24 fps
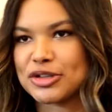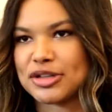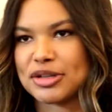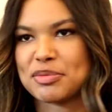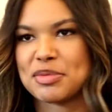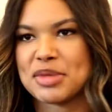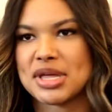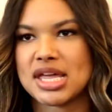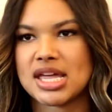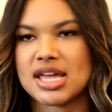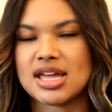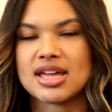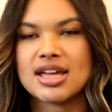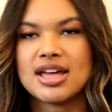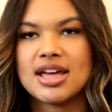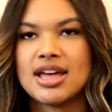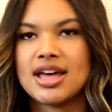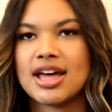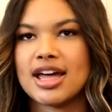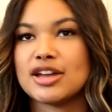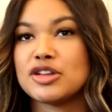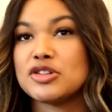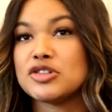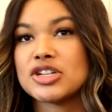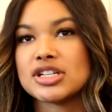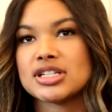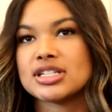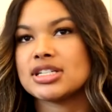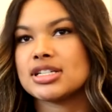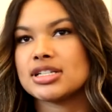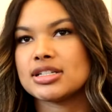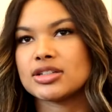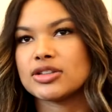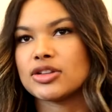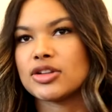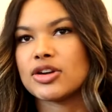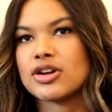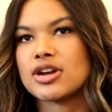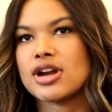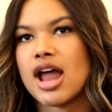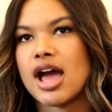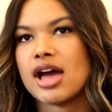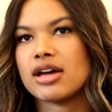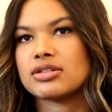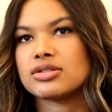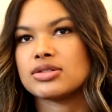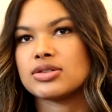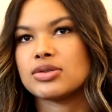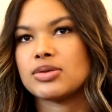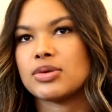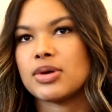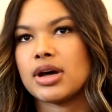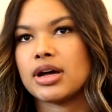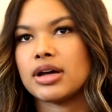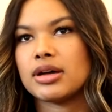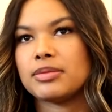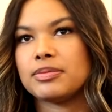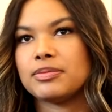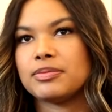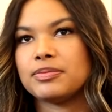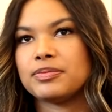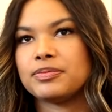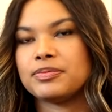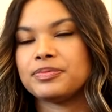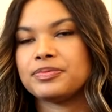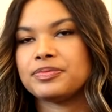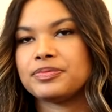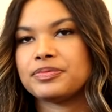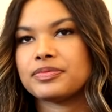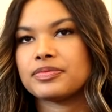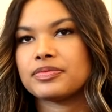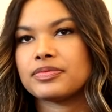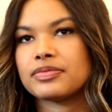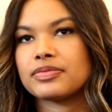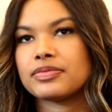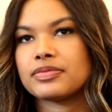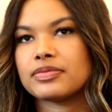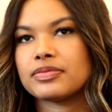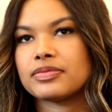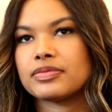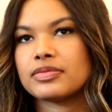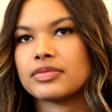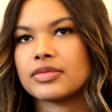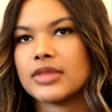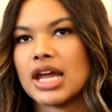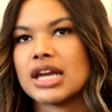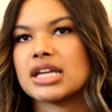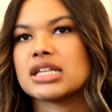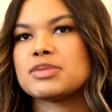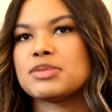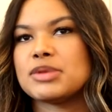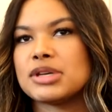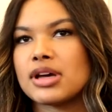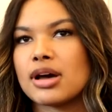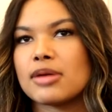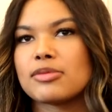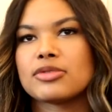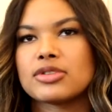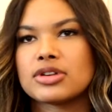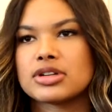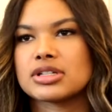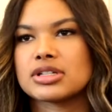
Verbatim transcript: than me, and you just need to learn how to um, how to speak up for